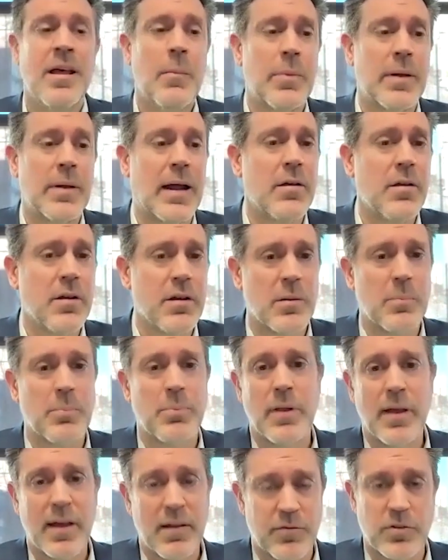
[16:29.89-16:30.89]
but how you're going to
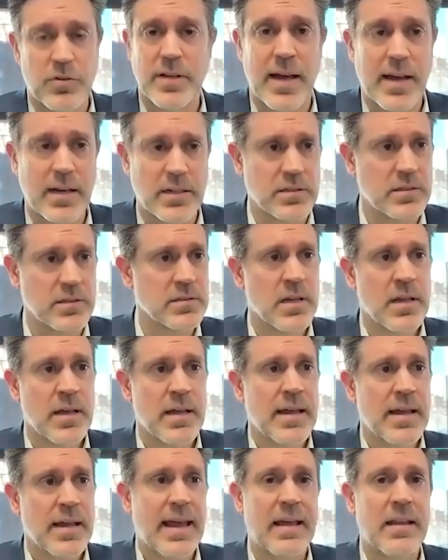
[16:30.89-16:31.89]
plan for taxes
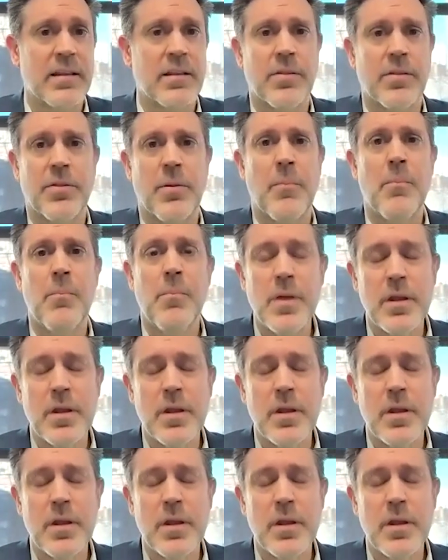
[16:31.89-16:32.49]
and the yep.